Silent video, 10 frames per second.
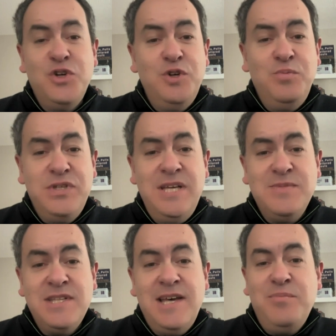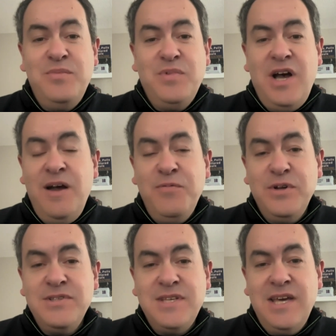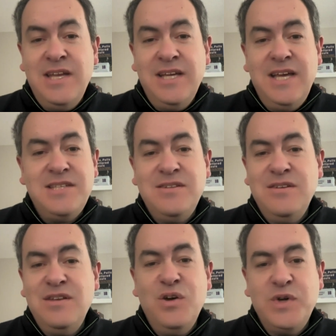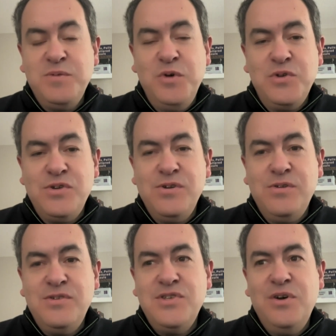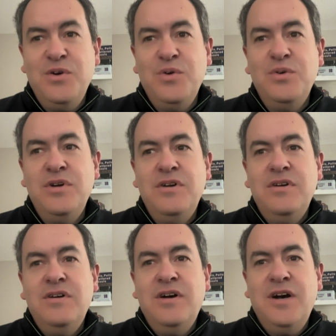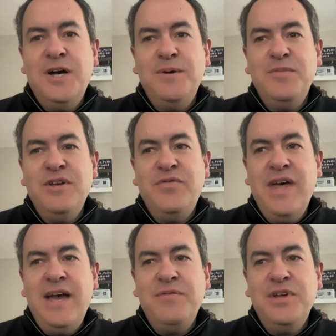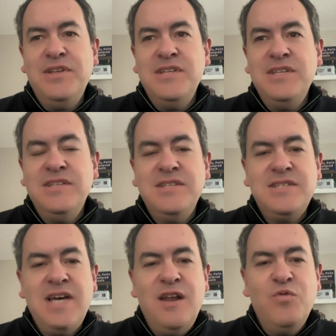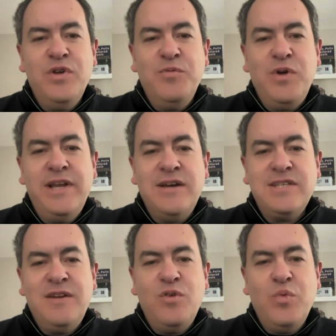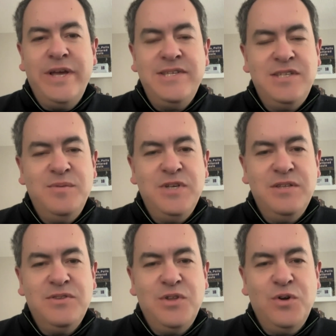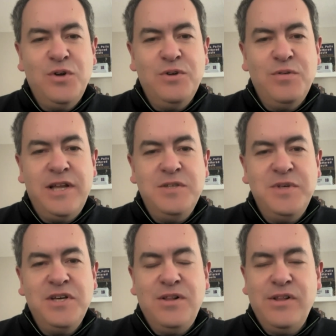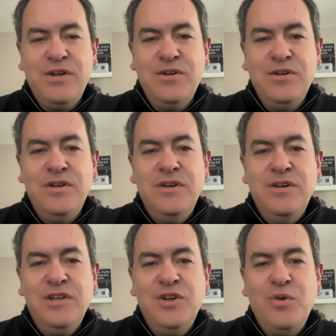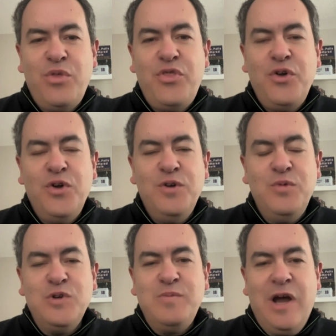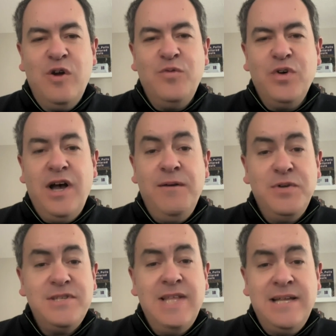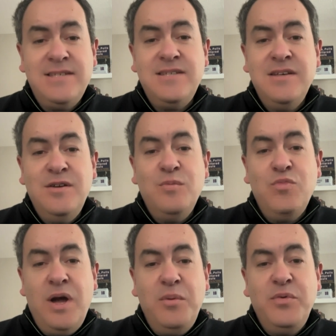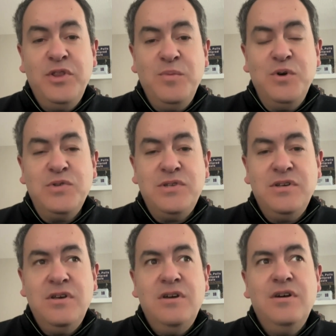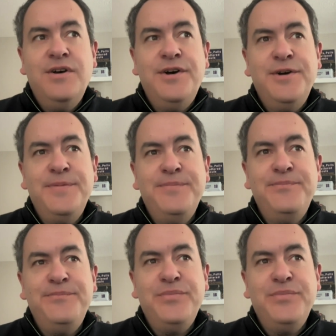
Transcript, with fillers: are good teams in that conference, and it gets no exposure. So um, if that if it, it is kind of right now, it's kind of a race to be in third, right? To be the clear you know third most powerful conference, that's probably the most um,